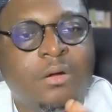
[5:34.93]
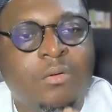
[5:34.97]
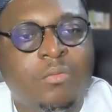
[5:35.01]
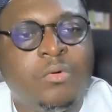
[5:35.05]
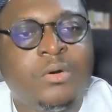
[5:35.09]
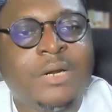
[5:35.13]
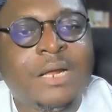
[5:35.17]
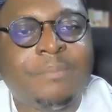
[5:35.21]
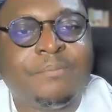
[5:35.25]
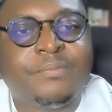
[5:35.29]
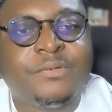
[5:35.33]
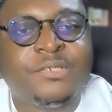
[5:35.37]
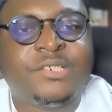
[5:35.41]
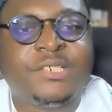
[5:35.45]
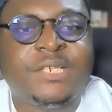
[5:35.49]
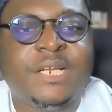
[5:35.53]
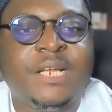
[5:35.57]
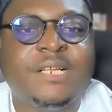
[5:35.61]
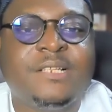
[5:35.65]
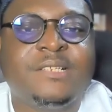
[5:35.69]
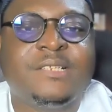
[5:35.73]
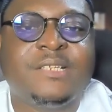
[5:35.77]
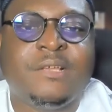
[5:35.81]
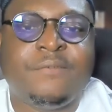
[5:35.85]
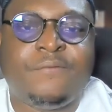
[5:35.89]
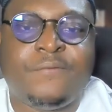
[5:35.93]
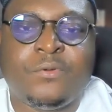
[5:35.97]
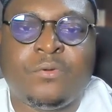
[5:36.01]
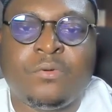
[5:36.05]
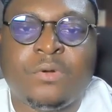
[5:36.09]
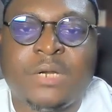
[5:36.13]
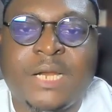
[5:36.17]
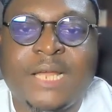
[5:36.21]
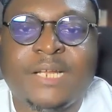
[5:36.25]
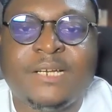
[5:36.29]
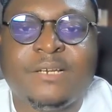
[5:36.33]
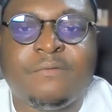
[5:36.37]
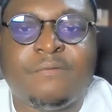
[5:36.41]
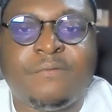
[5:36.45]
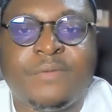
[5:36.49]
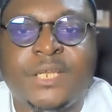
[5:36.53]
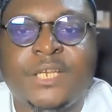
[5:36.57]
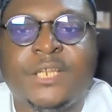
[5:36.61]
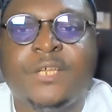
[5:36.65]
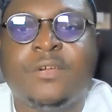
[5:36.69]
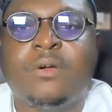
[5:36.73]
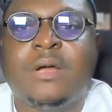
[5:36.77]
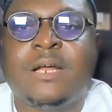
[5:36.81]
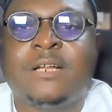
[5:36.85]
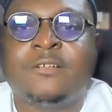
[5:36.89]
Would appreciate if you like the
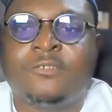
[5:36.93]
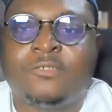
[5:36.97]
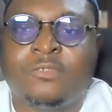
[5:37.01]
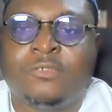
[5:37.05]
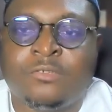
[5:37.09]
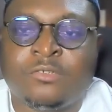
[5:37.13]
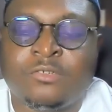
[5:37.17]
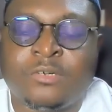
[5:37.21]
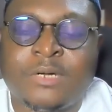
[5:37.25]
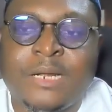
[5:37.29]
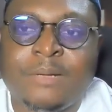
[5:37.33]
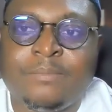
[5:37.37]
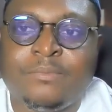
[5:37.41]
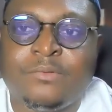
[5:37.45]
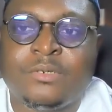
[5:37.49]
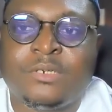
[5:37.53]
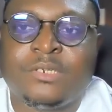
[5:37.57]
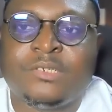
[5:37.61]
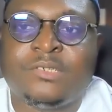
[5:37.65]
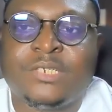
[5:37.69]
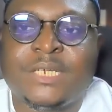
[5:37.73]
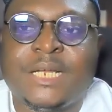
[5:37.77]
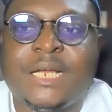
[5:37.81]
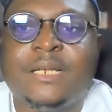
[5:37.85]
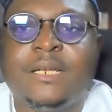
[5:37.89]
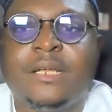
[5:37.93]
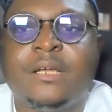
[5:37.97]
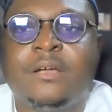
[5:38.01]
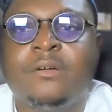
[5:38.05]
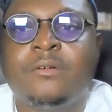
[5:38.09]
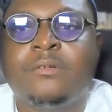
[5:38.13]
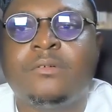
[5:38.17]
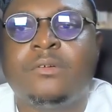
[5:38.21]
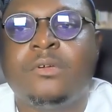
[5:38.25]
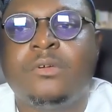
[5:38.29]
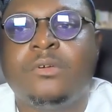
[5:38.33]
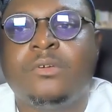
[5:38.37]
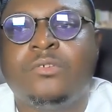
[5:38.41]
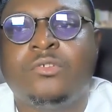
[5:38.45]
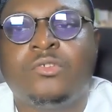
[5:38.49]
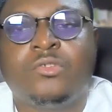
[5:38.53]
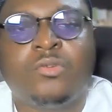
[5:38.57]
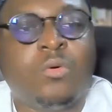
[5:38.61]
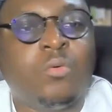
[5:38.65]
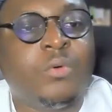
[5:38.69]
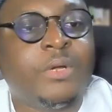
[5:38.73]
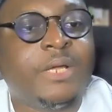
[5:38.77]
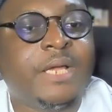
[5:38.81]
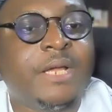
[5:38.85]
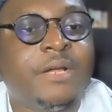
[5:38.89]
video and subscribe to the channel
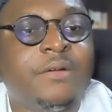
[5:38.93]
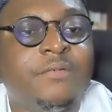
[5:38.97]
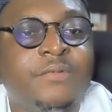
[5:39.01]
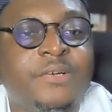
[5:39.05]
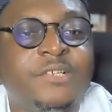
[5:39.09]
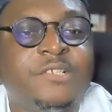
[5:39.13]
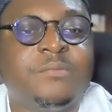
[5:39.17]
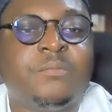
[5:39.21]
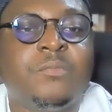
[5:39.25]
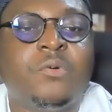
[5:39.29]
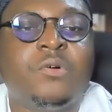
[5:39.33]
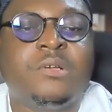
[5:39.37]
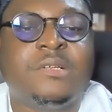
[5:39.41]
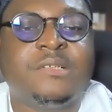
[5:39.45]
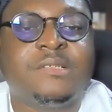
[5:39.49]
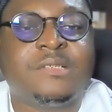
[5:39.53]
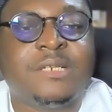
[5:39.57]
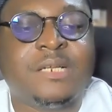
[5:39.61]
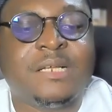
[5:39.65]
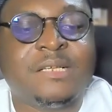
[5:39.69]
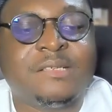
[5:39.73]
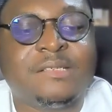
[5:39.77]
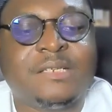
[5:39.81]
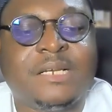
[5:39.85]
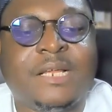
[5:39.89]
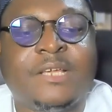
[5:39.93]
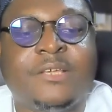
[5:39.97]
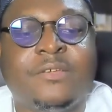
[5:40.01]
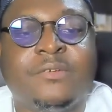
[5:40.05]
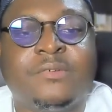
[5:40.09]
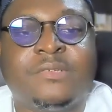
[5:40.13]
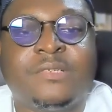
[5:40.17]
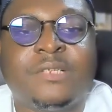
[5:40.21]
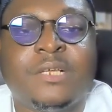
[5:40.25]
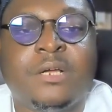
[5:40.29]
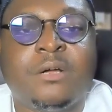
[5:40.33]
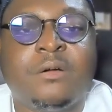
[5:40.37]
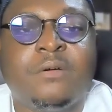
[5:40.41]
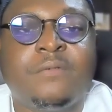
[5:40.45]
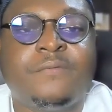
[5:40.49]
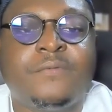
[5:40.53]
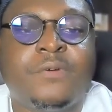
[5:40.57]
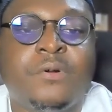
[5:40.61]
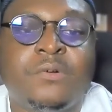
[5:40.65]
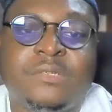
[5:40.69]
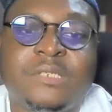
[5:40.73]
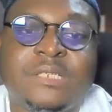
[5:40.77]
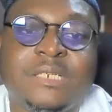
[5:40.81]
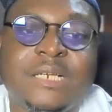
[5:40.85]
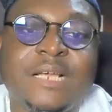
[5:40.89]
so we can reach more listeners like yourself.
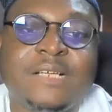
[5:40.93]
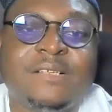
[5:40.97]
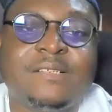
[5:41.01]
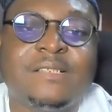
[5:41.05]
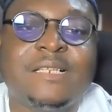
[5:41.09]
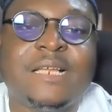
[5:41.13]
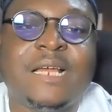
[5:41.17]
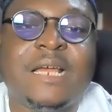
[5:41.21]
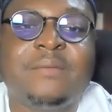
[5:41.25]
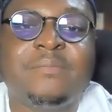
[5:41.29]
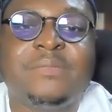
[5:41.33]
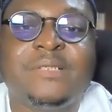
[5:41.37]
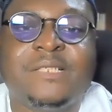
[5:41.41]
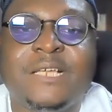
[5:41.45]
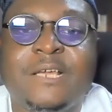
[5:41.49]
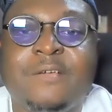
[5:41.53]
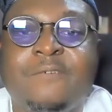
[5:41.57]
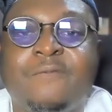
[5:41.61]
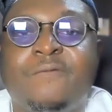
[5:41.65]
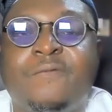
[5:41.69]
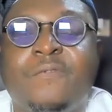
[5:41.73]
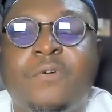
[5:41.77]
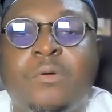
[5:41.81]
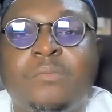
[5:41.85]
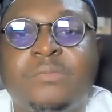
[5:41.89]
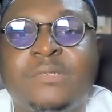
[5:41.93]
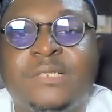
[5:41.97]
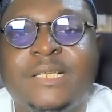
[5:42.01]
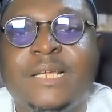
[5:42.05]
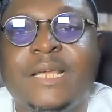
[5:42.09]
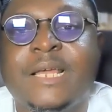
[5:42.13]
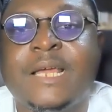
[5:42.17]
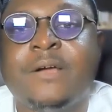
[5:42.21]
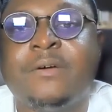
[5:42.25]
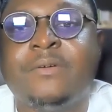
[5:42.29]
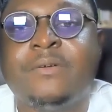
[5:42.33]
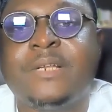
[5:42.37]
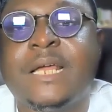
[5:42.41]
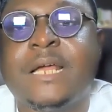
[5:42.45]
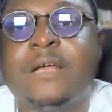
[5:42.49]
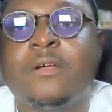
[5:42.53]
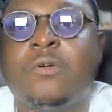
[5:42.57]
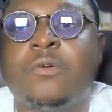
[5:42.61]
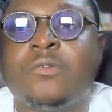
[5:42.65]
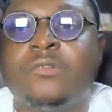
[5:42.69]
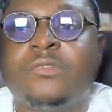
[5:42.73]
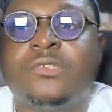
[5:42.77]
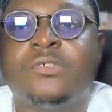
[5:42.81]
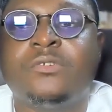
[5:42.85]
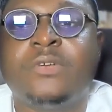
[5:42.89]
Until next time, stay informed, stay healthy, and
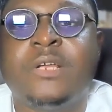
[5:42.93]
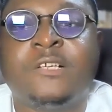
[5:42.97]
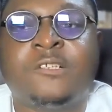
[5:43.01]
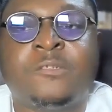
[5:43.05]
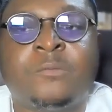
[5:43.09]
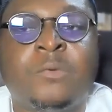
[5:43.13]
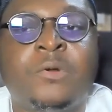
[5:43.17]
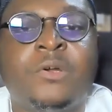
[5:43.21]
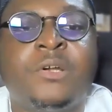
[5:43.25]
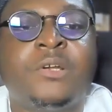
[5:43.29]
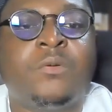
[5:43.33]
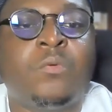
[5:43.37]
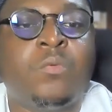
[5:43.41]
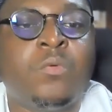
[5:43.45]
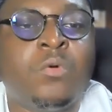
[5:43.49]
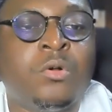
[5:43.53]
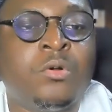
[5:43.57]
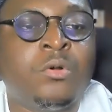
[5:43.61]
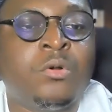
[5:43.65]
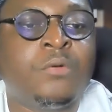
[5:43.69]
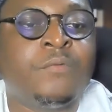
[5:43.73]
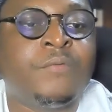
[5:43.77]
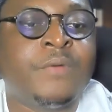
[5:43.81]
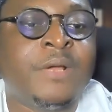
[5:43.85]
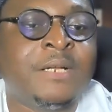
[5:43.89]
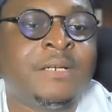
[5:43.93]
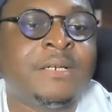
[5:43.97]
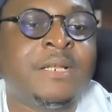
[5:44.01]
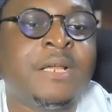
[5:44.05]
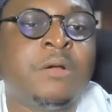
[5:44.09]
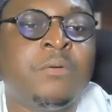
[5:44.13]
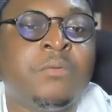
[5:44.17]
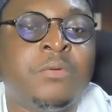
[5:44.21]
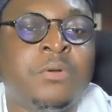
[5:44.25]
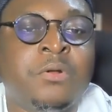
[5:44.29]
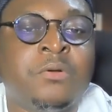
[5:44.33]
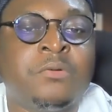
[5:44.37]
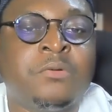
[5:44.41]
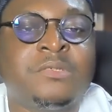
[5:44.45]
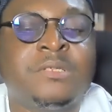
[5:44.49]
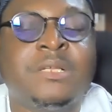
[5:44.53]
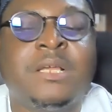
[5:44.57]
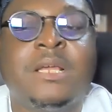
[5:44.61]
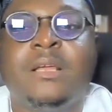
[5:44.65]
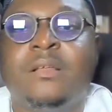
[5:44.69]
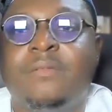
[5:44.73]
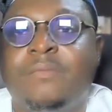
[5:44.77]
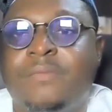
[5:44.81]
continue exploring the world of healthcare with us.